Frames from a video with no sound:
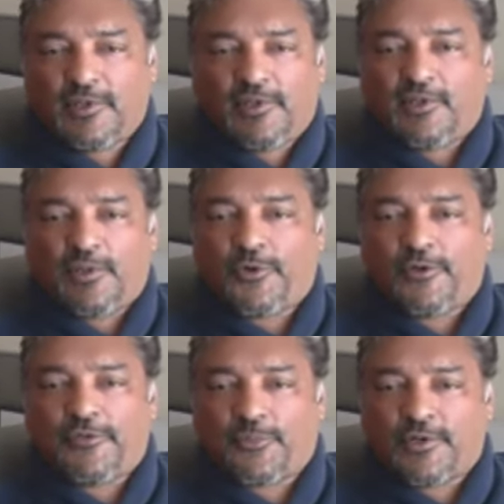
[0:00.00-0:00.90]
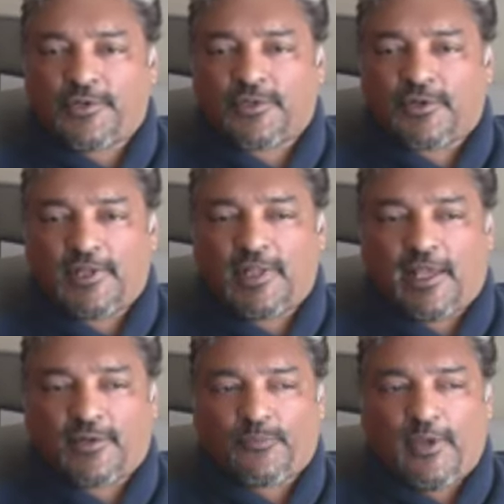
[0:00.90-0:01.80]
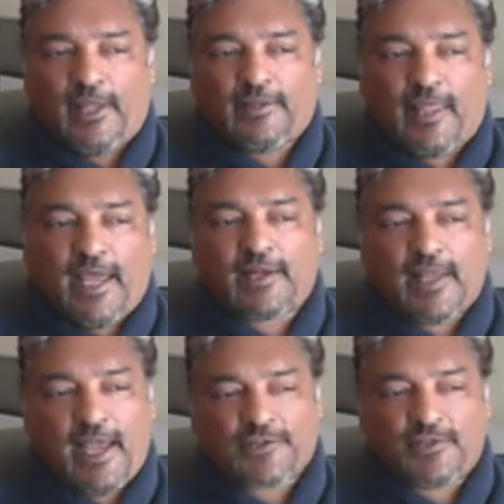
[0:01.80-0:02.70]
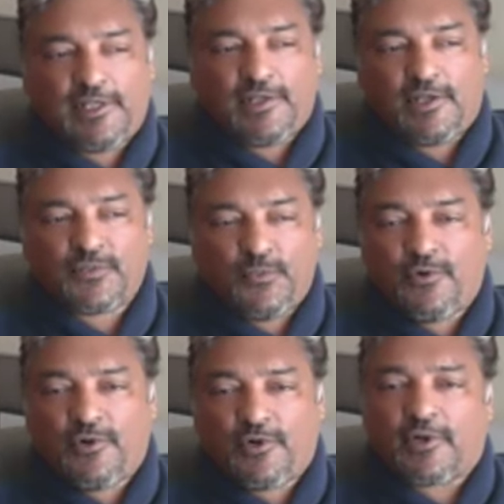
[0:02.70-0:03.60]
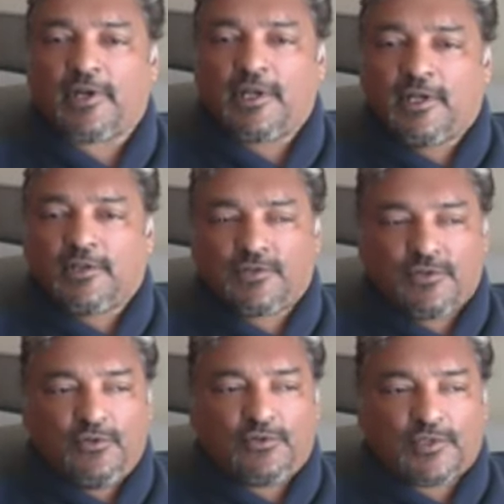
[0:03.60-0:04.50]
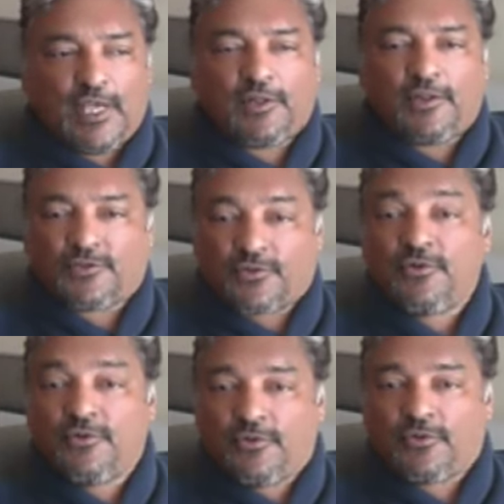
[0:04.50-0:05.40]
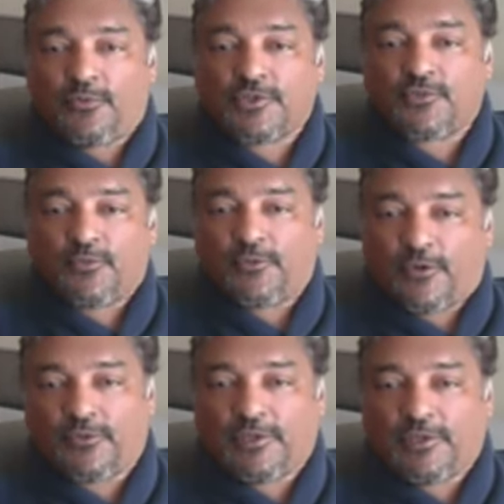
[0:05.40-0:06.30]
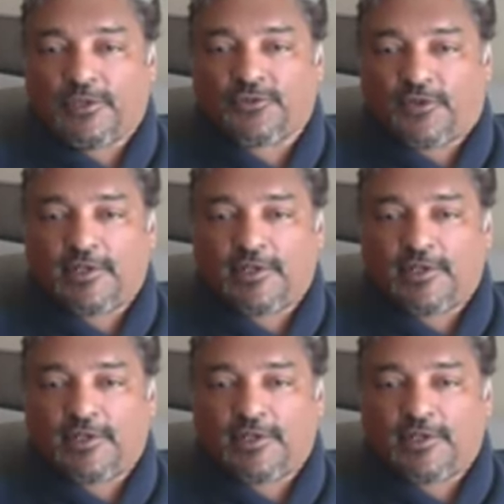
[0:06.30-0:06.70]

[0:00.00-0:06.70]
the perfect person. And that actually does more to tell the truth, which is what we're really trying to